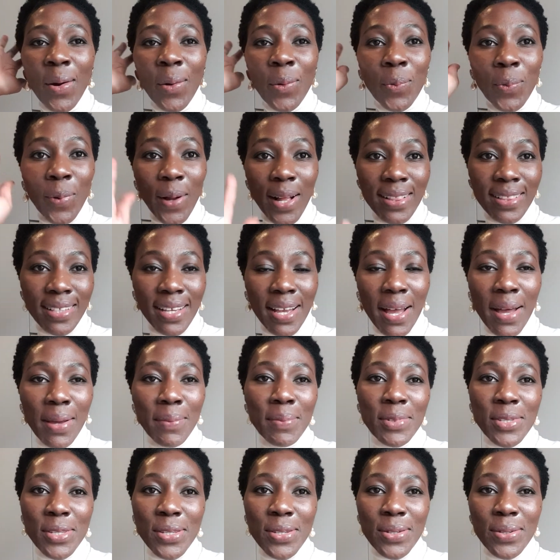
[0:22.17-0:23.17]

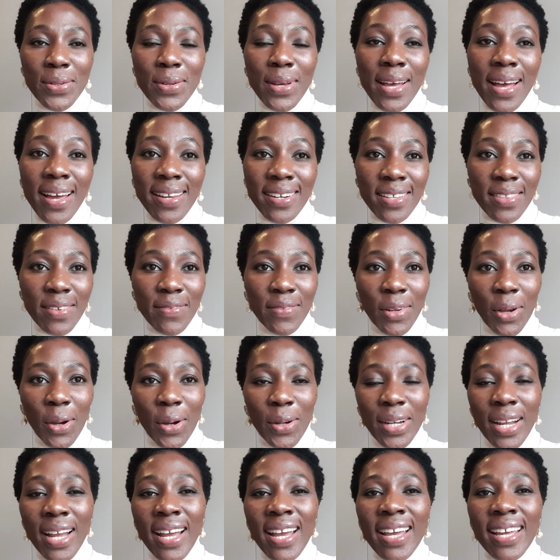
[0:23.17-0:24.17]
Welcome to another
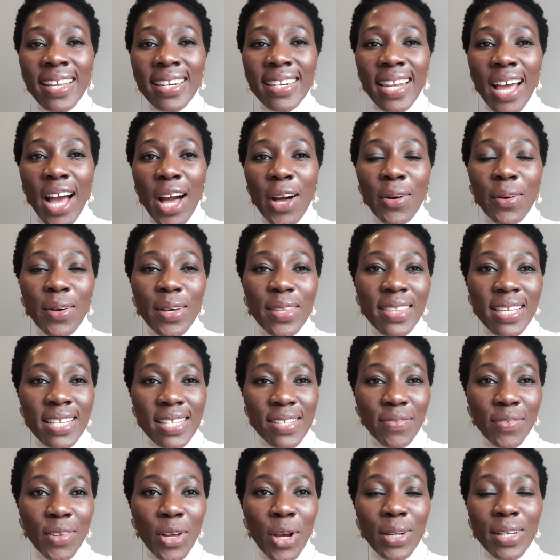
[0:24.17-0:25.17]
vlog. Now,
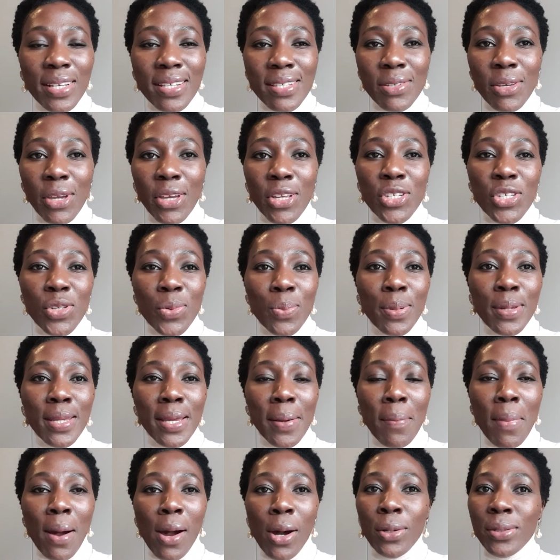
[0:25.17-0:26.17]
this vlog is going to be
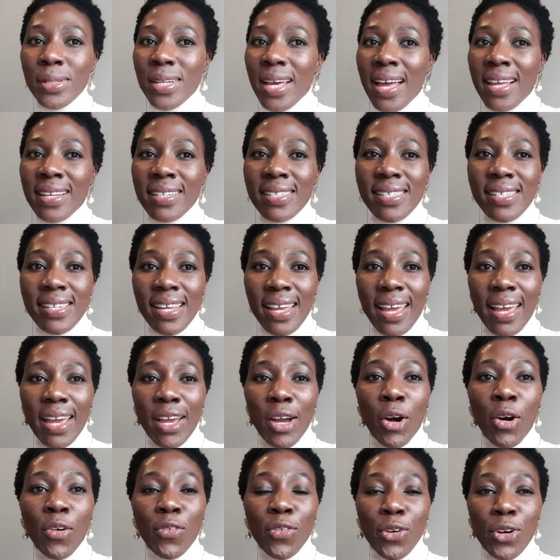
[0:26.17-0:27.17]
about a day
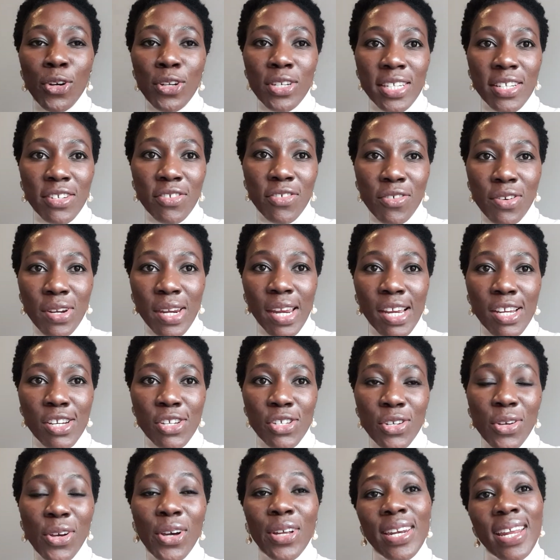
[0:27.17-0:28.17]
of content
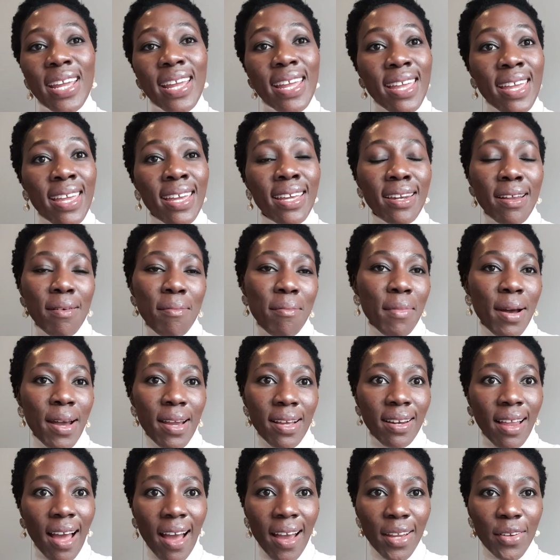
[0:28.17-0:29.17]
creation in my
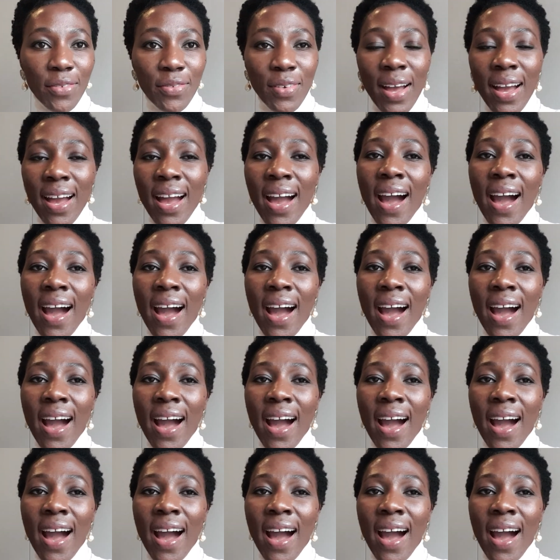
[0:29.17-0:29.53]
life.